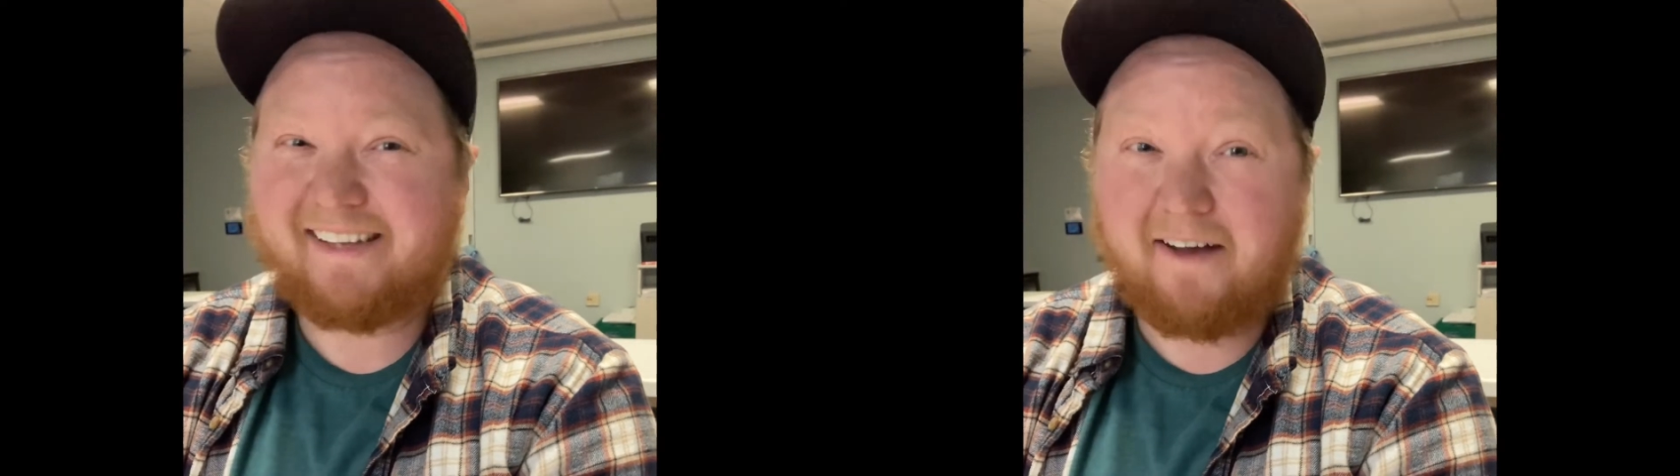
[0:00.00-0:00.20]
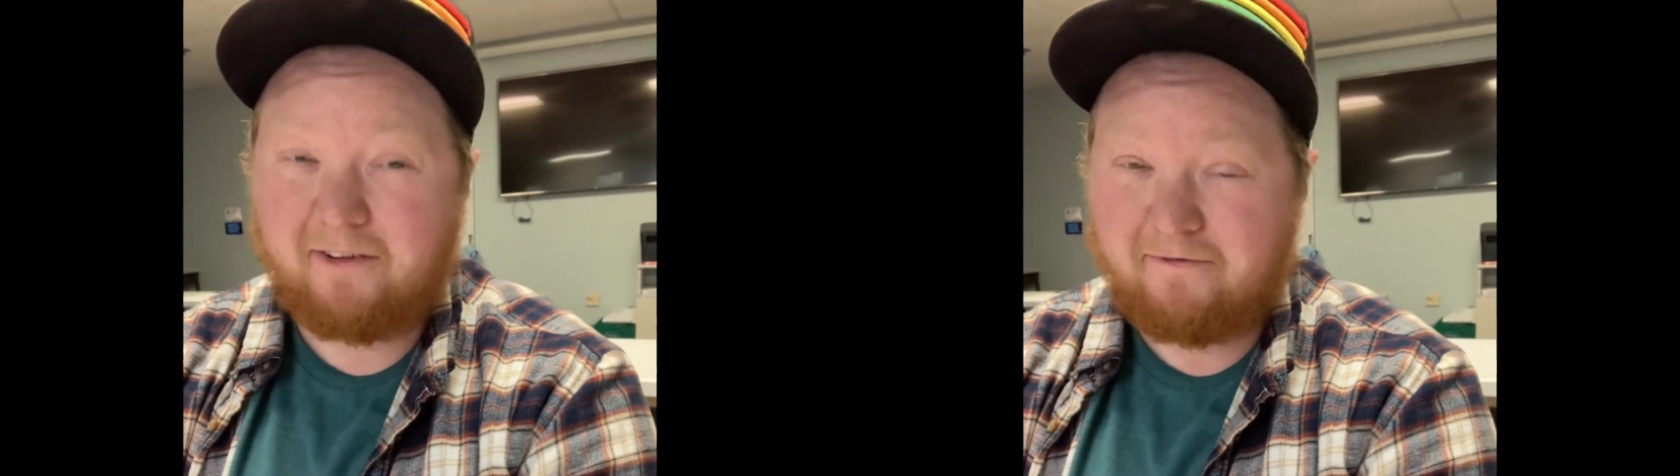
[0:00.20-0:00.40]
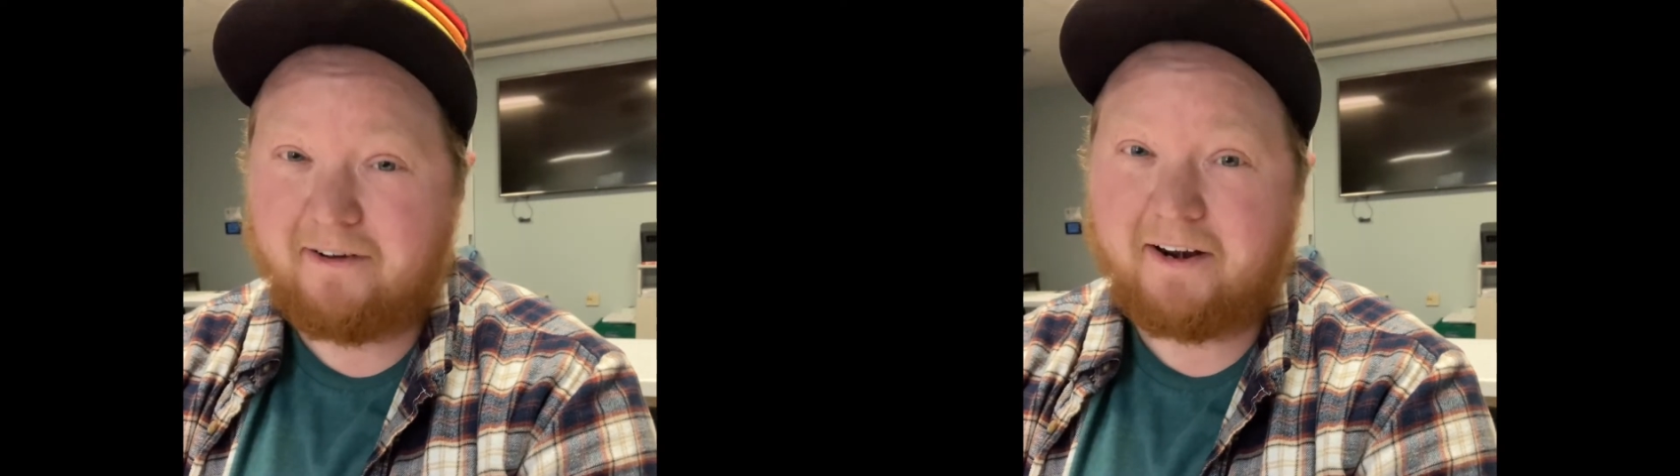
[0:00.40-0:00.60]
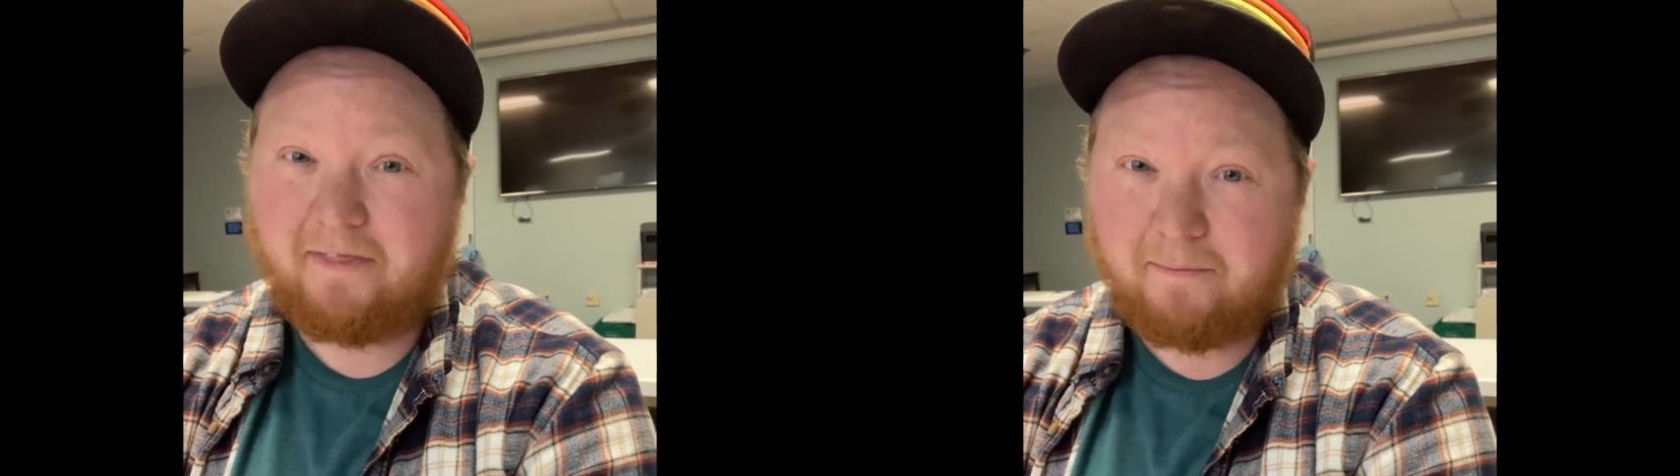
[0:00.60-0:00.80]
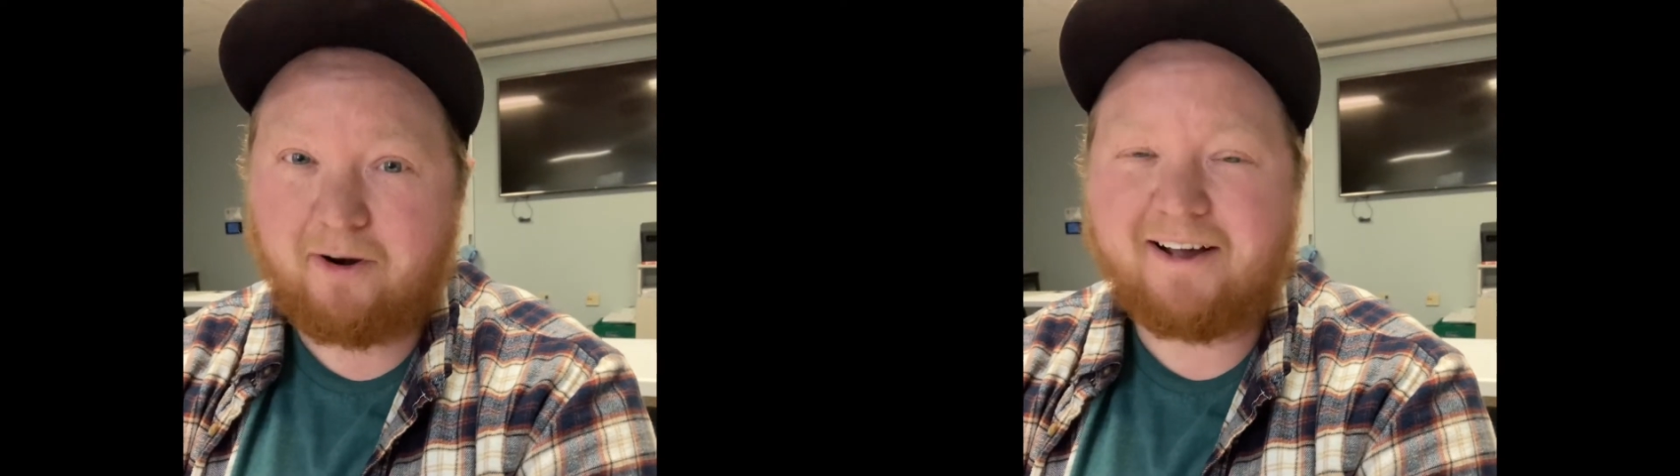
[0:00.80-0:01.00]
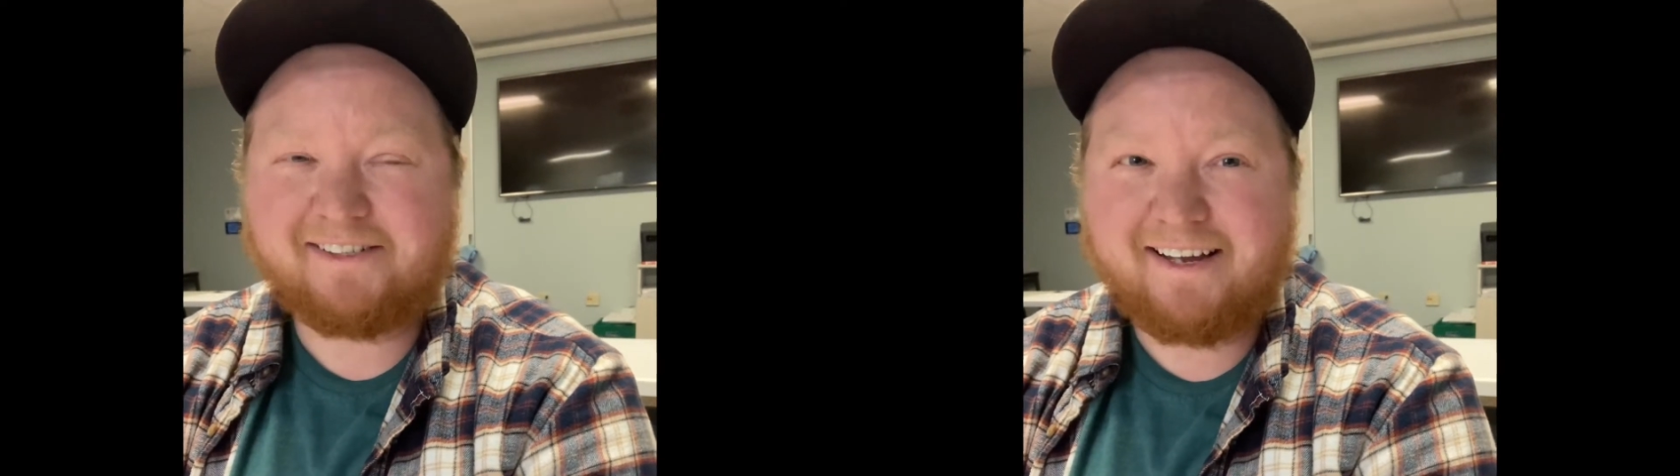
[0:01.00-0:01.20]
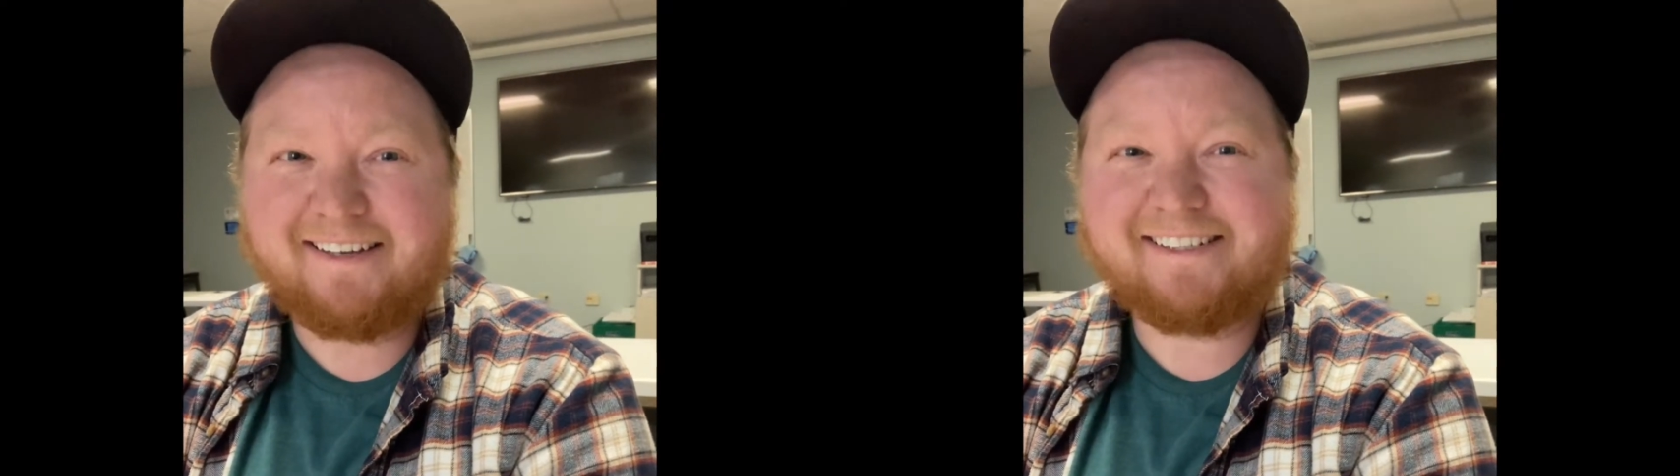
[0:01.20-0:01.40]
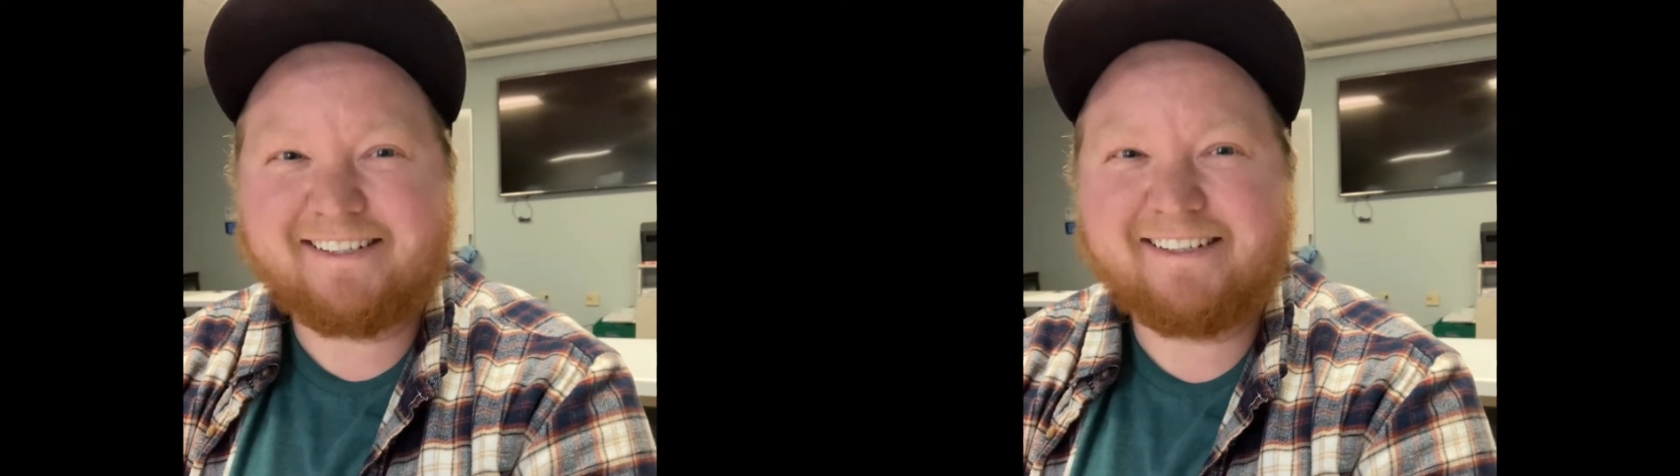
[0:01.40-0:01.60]
having fun in the
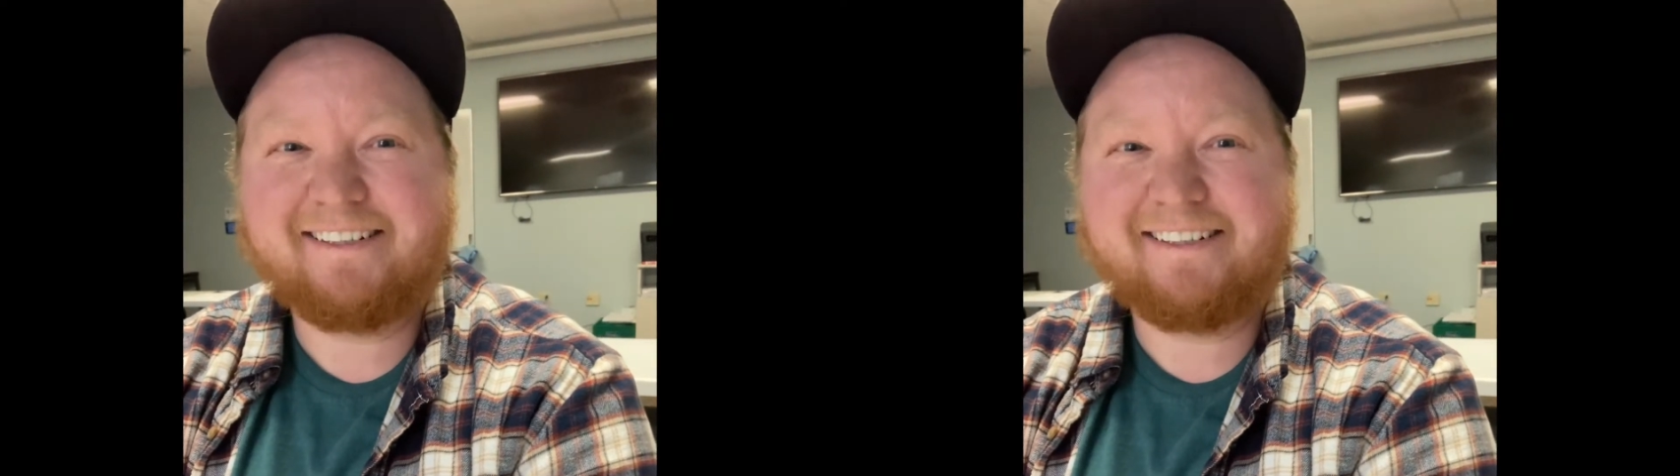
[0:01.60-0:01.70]
process.